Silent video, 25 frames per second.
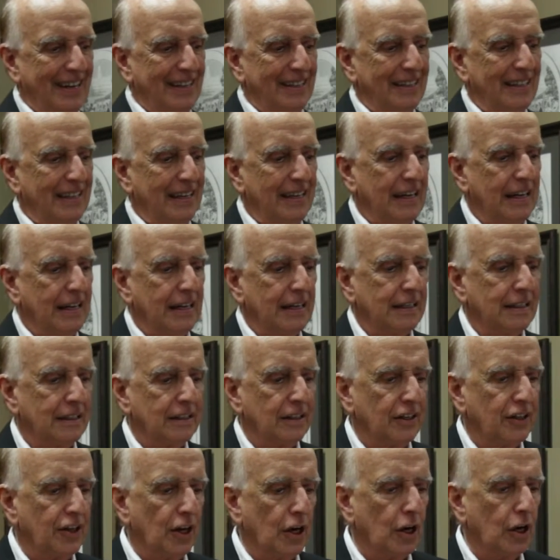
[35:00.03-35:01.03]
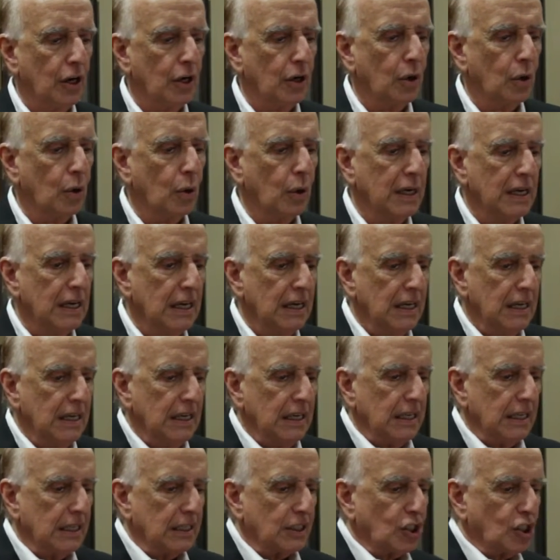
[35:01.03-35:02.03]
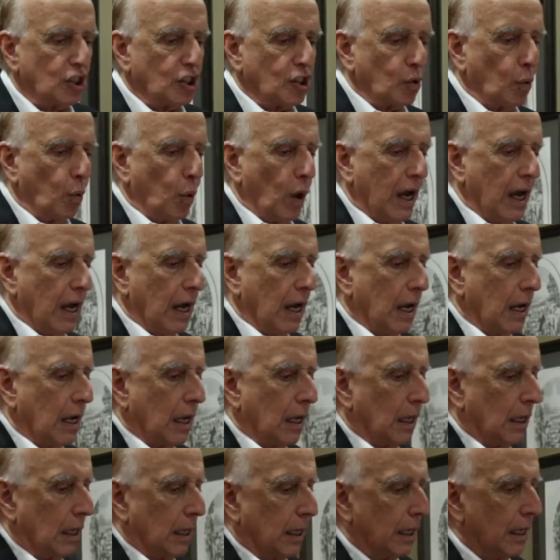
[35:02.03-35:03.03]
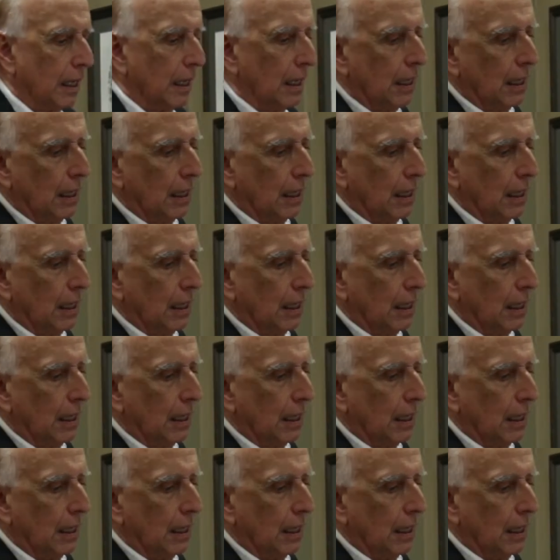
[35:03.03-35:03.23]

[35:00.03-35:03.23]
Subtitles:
Then the dough, it swelled,